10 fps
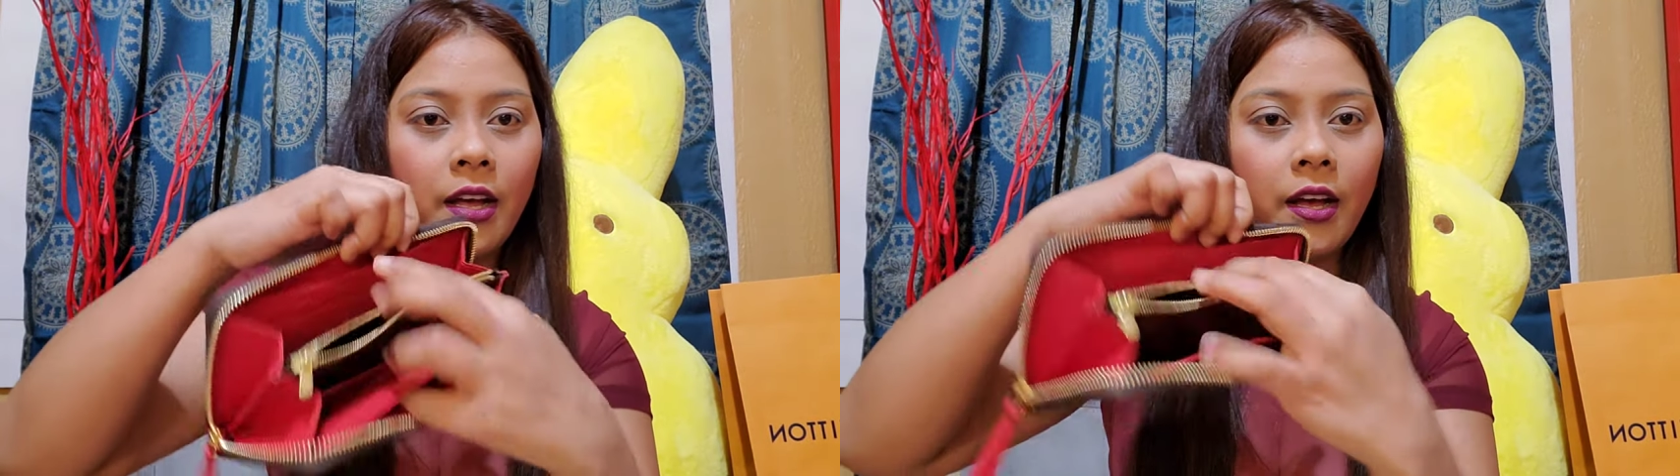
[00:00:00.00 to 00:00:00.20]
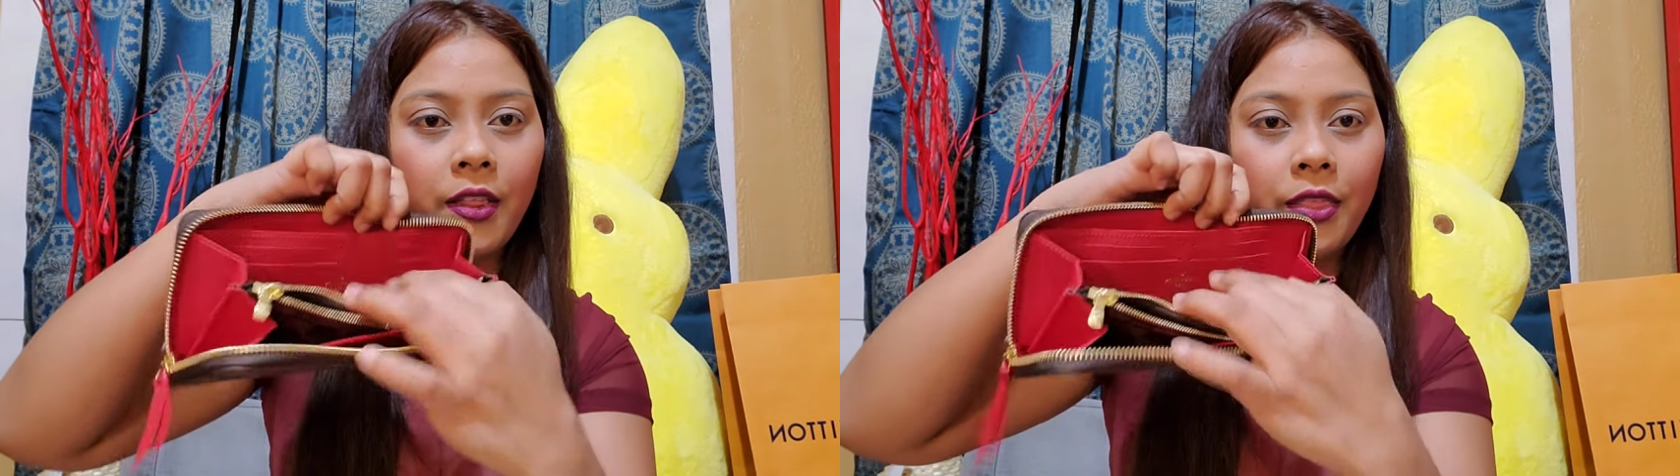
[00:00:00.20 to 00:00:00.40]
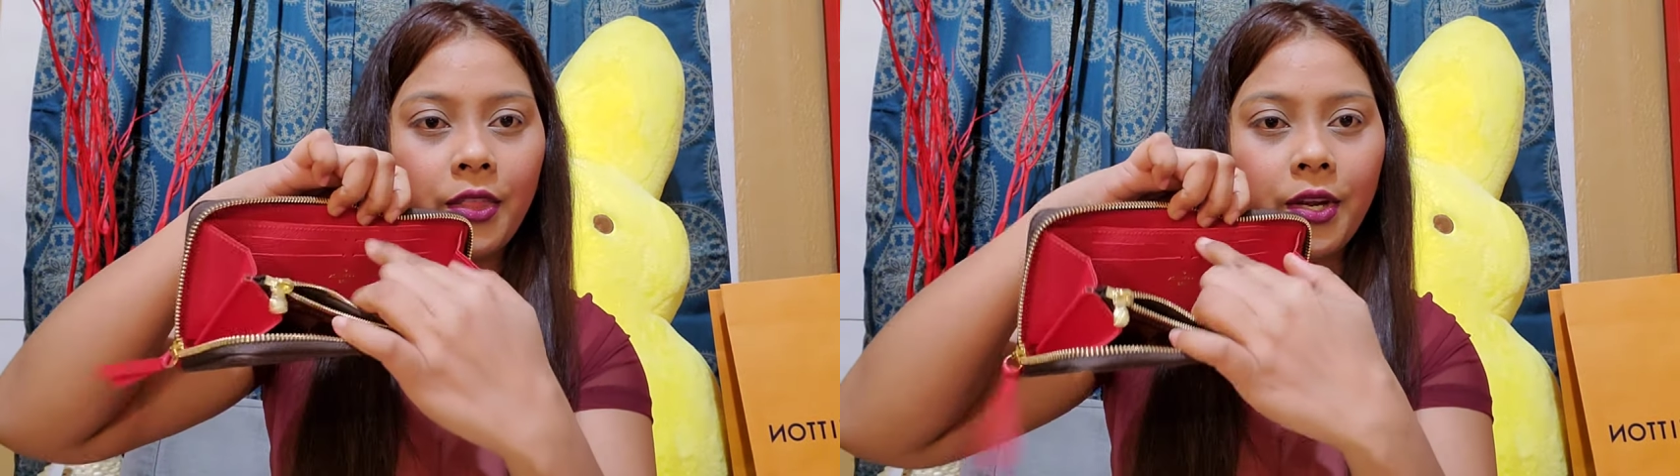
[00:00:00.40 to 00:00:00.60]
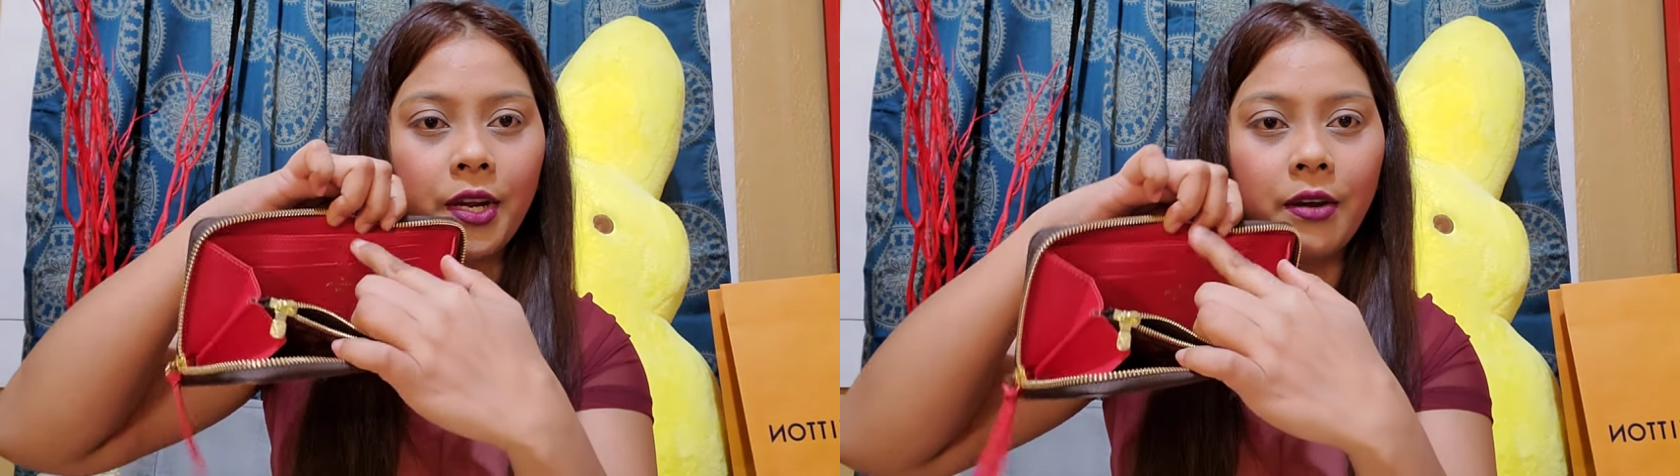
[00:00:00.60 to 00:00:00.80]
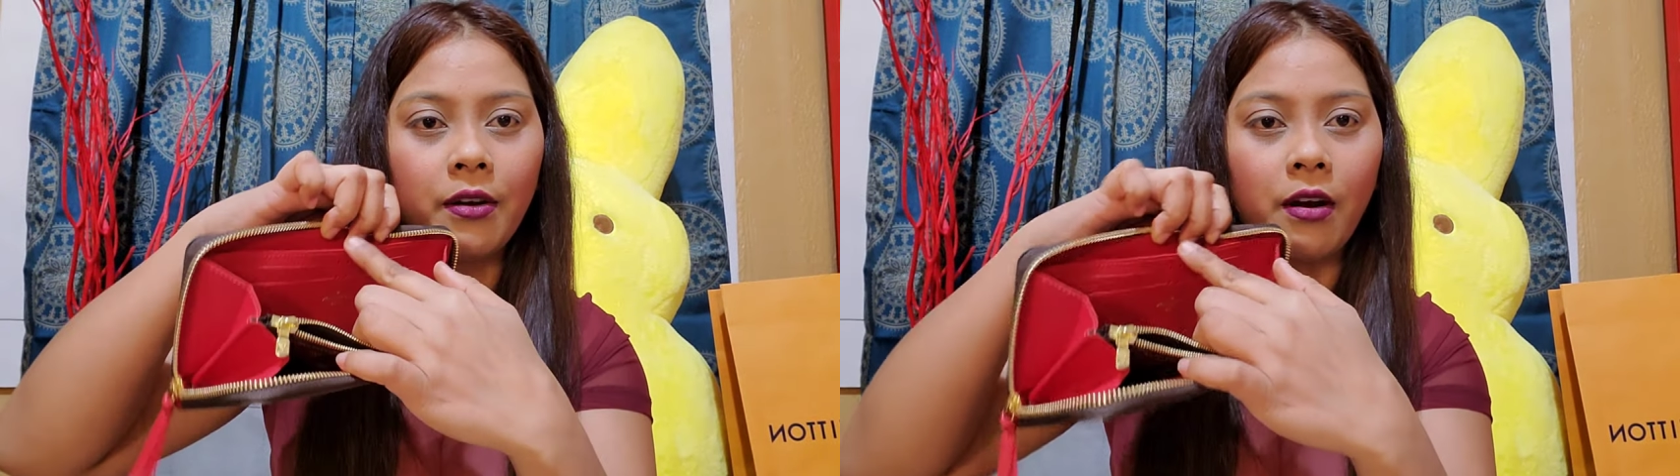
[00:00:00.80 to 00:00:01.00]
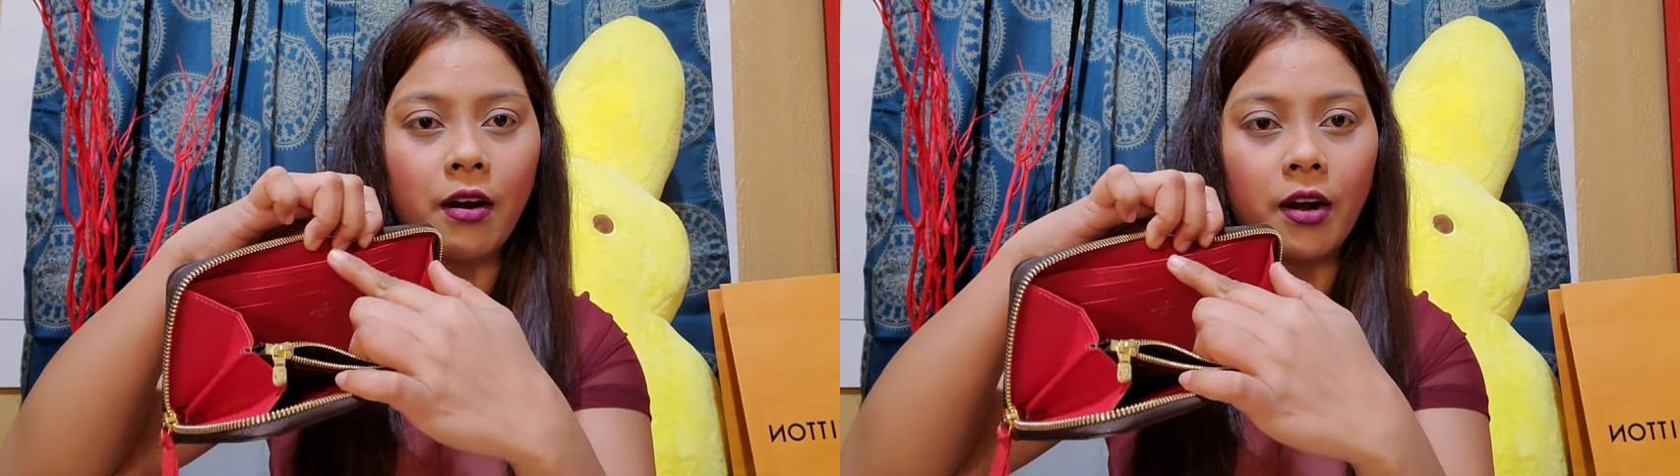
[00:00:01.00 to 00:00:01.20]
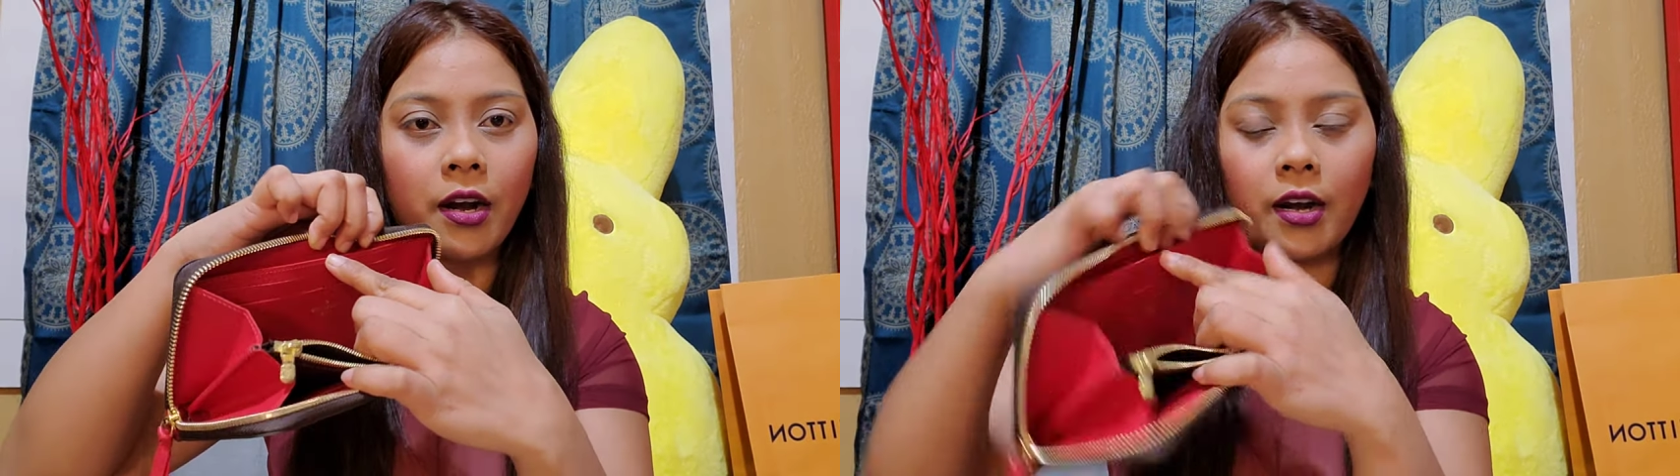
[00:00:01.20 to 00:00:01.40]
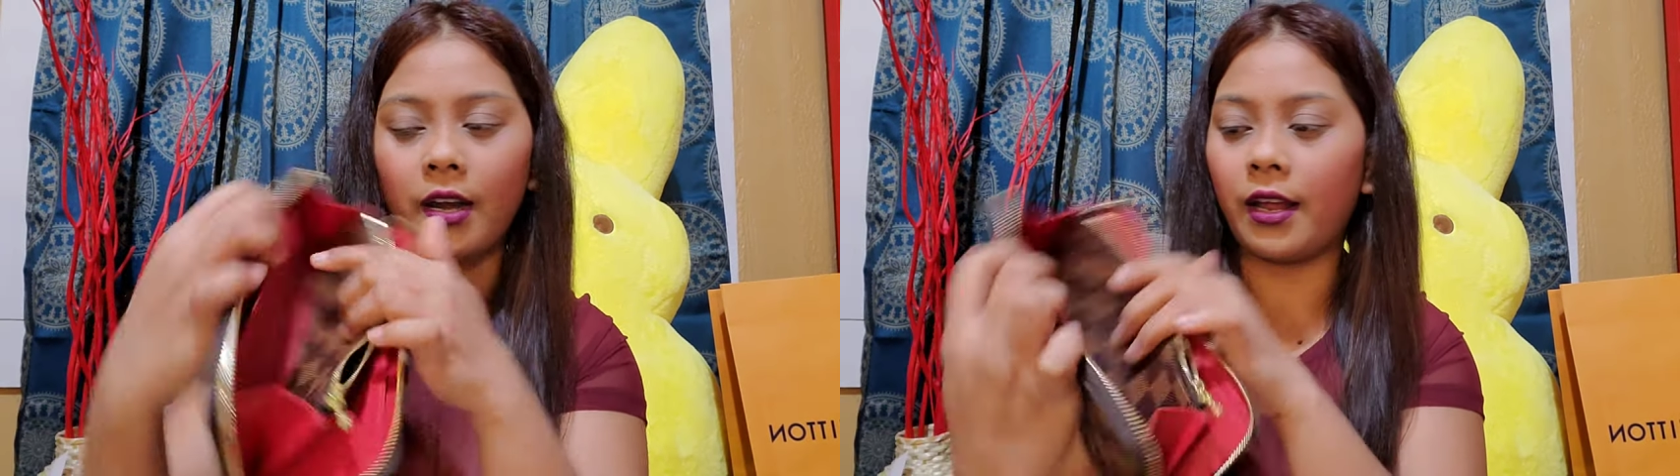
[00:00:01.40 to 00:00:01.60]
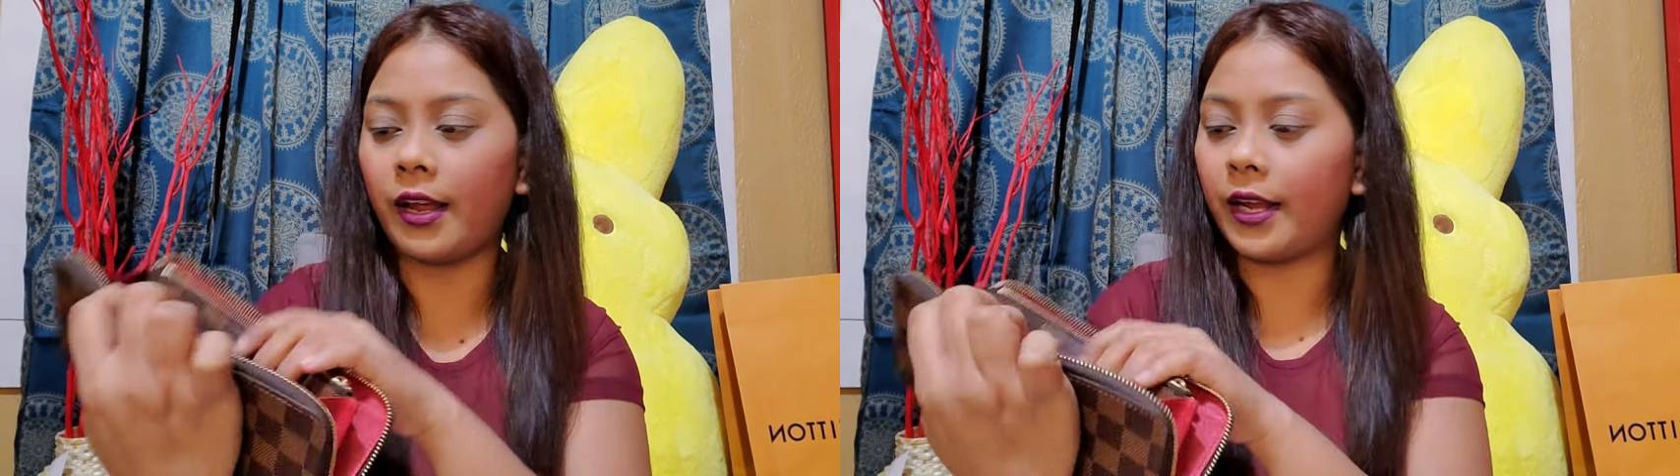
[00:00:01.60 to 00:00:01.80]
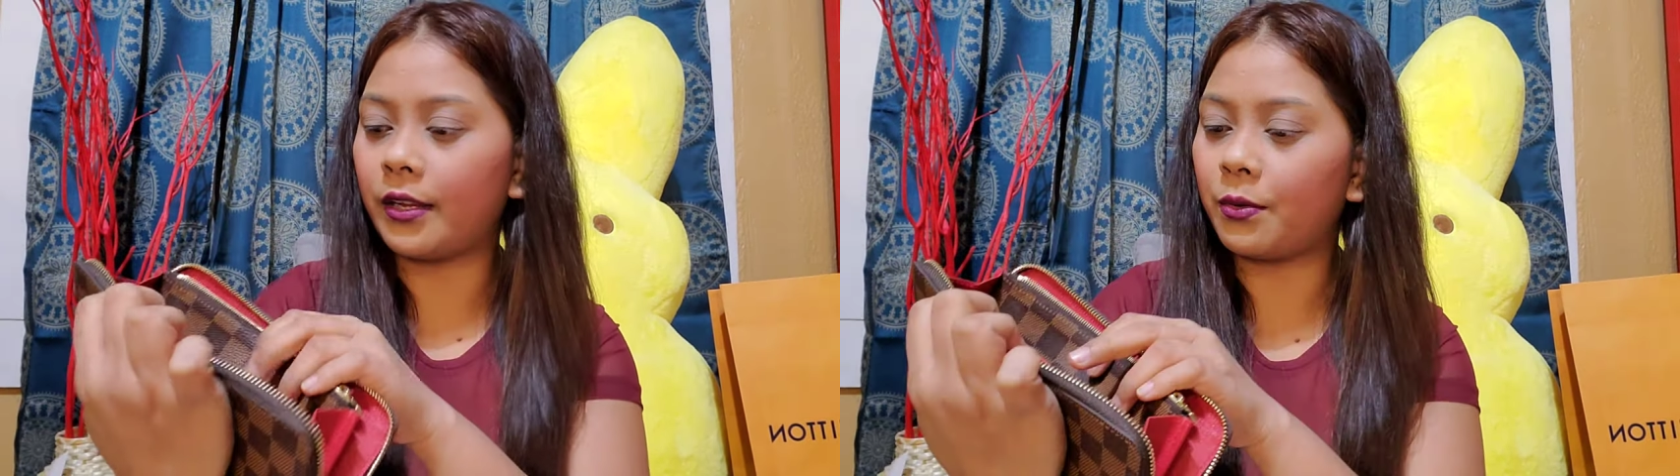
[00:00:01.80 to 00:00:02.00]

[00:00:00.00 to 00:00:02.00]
and there are like